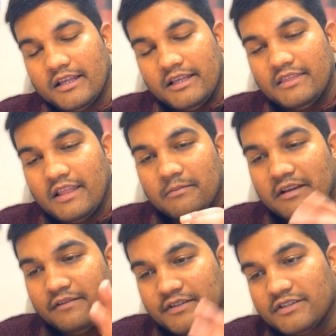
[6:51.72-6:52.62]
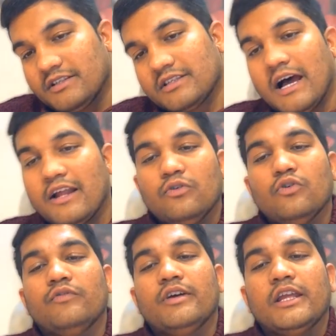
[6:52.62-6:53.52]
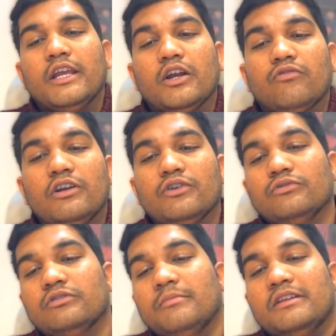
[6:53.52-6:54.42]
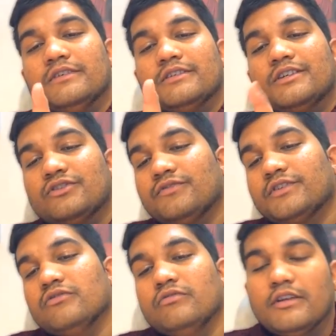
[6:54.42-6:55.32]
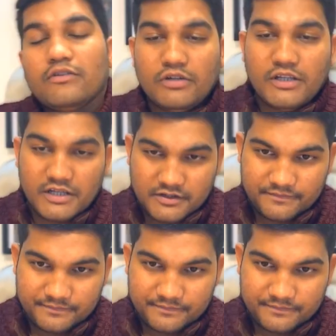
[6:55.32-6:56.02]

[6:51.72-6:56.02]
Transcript: in their maleficence are nowhere equal to the maleficence of singular Gulika.